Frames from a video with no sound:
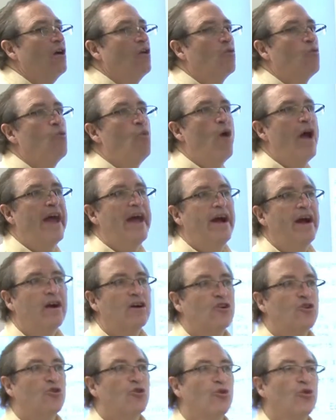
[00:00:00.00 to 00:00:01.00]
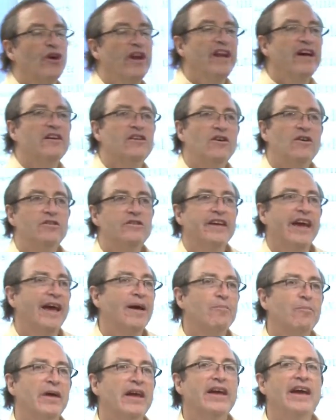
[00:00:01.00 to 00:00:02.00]
where critical
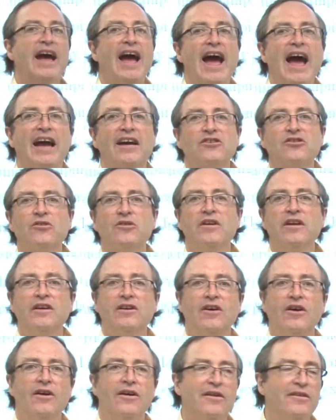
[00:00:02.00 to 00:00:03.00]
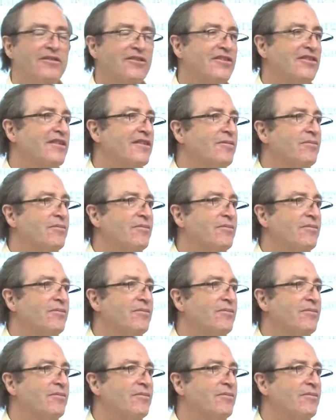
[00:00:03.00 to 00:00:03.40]
damping actually occurs.